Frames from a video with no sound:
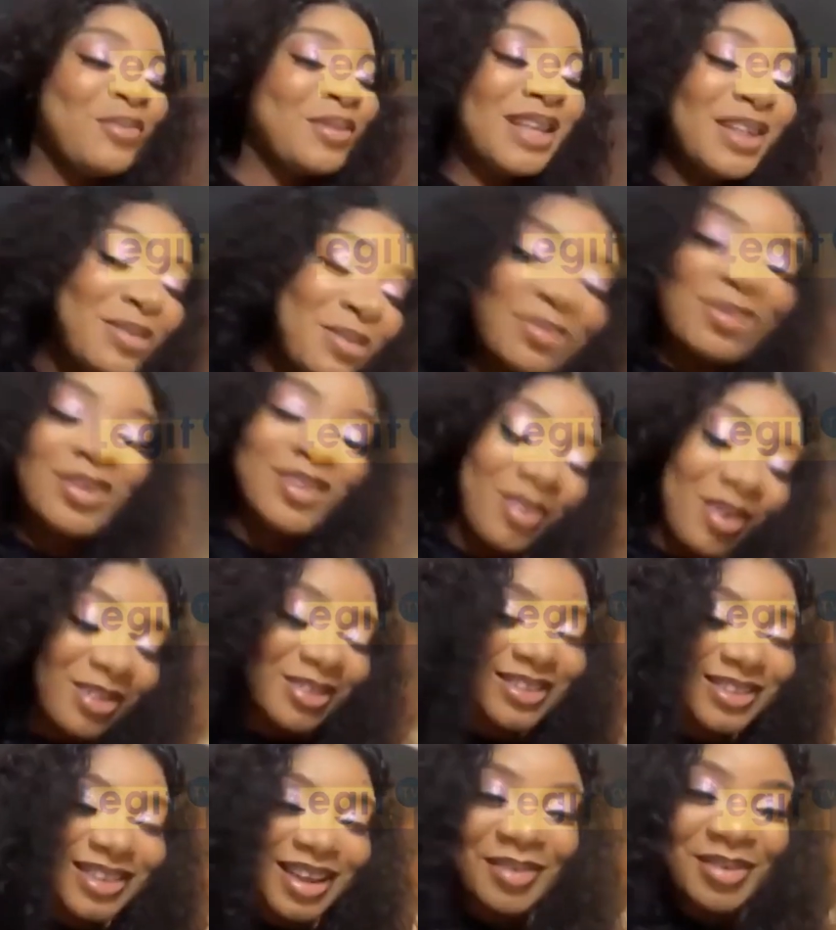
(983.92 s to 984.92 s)
send me money all the
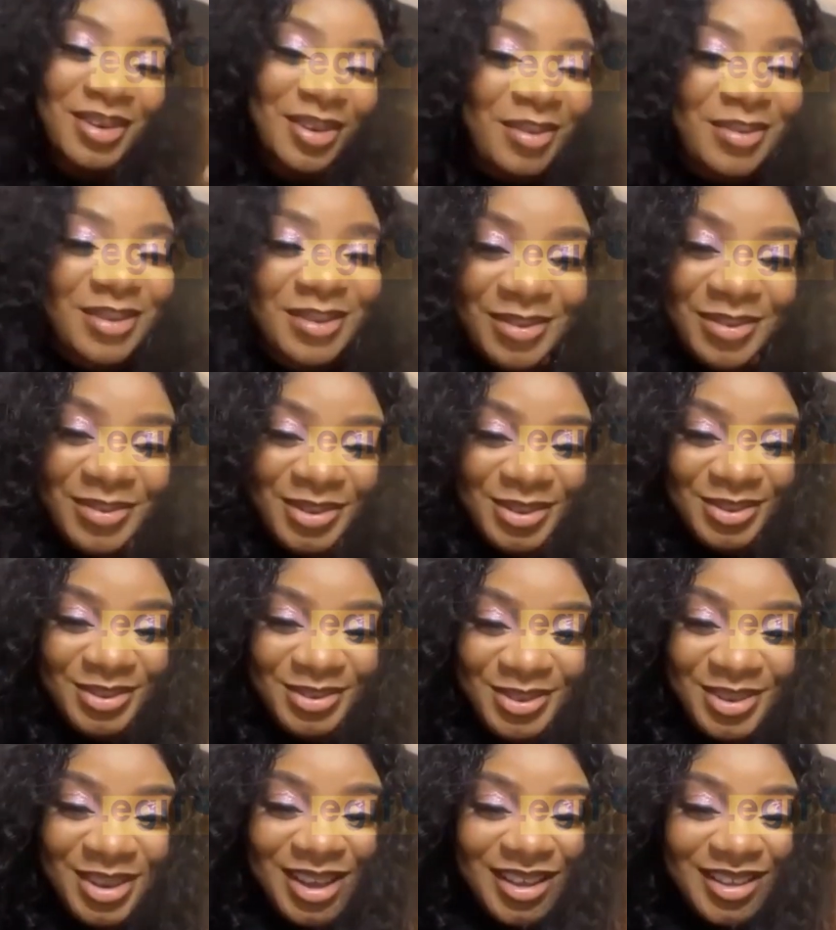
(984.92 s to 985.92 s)
time when he comes out from the
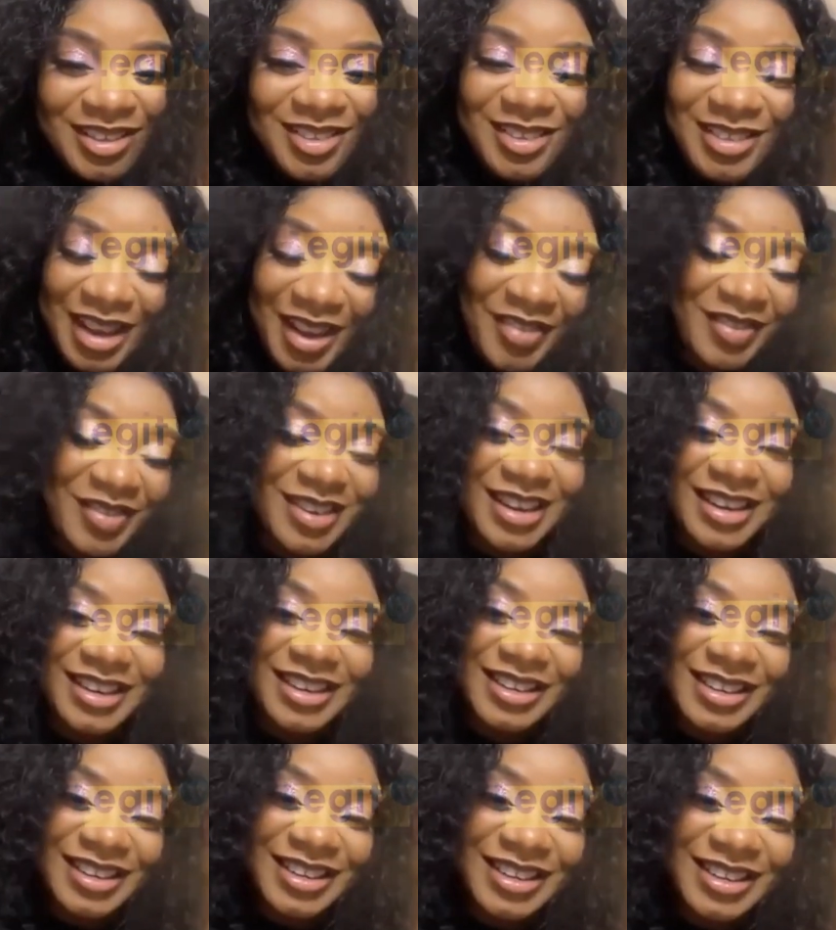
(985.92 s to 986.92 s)
show. So definitely,
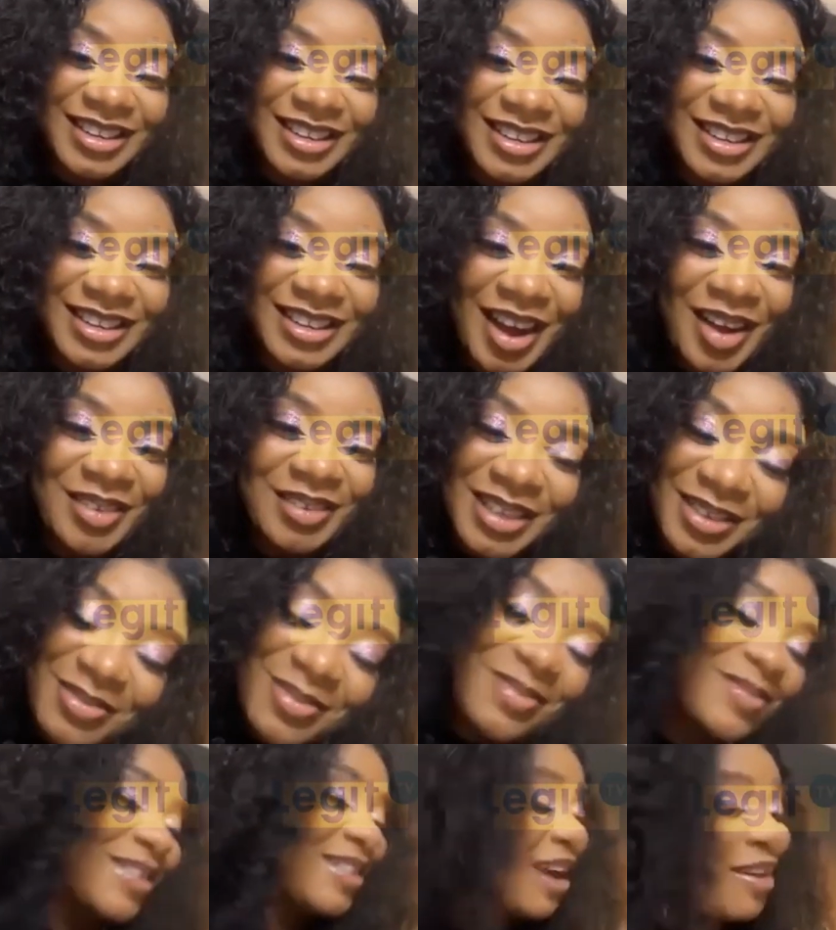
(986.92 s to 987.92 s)
I will send
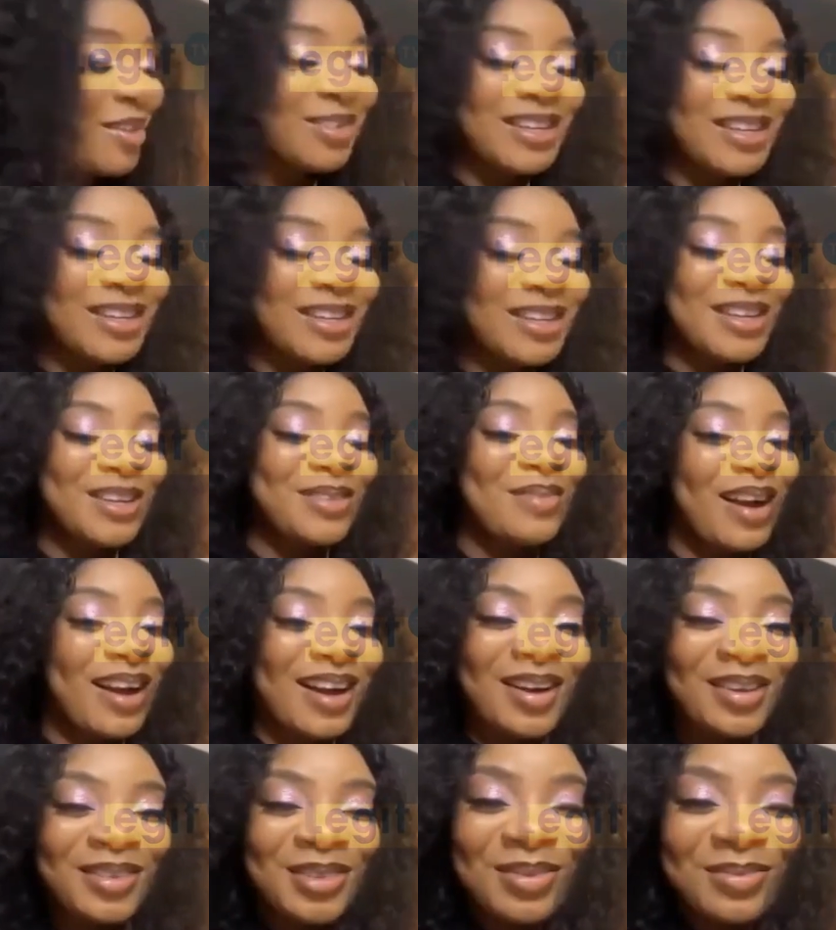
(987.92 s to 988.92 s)
him my account
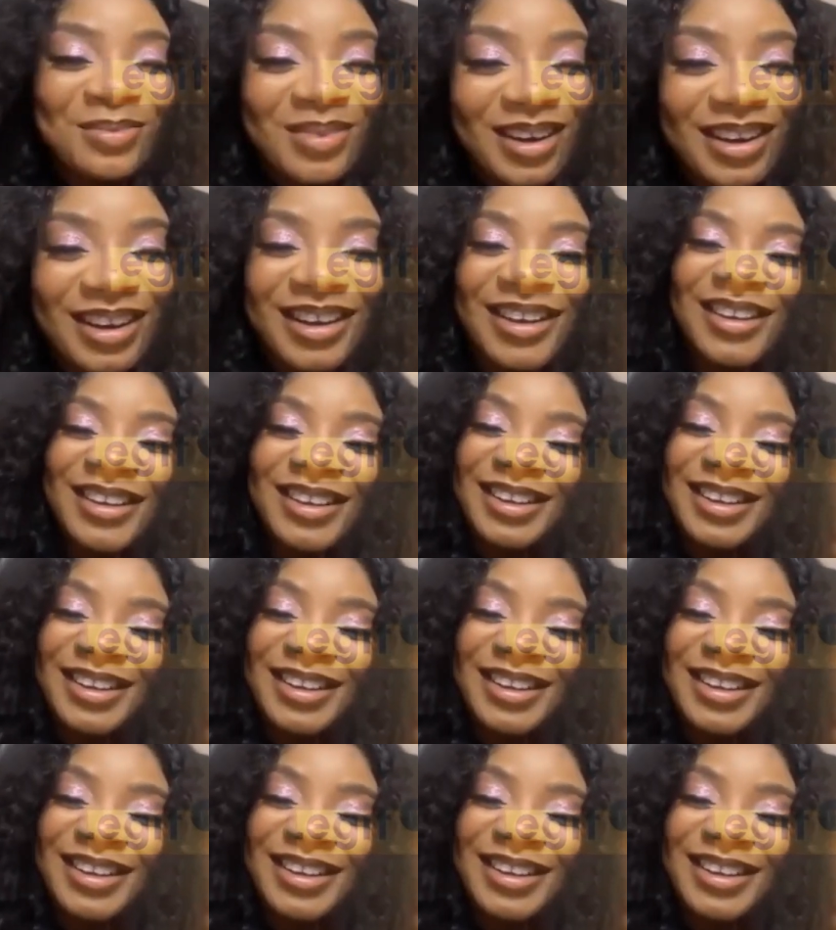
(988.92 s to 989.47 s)
number. I'll